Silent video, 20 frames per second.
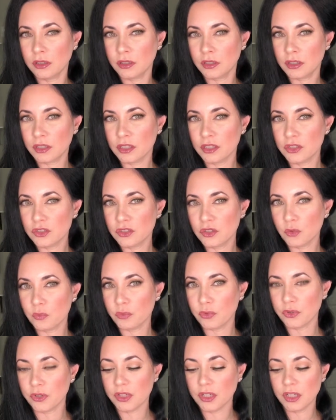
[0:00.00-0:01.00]
It's so
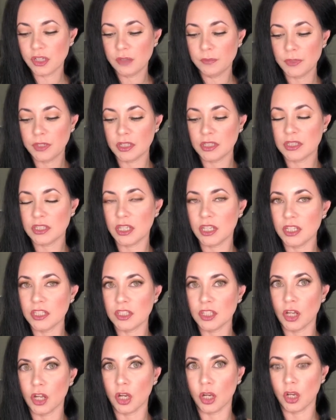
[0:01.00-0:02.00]
pretty, but it takes
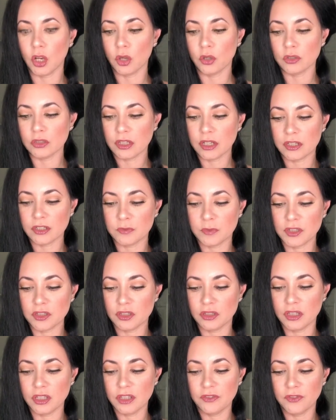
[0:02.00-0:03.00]
a long time,
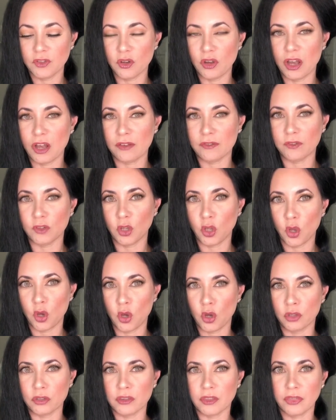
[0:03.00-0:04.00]
especially if you have
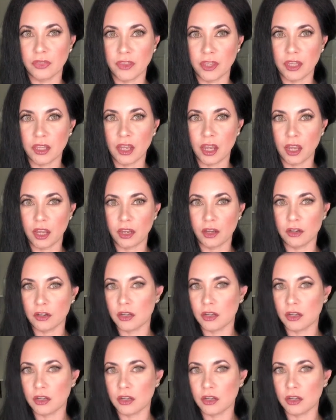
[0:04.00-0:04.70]
long thick hair.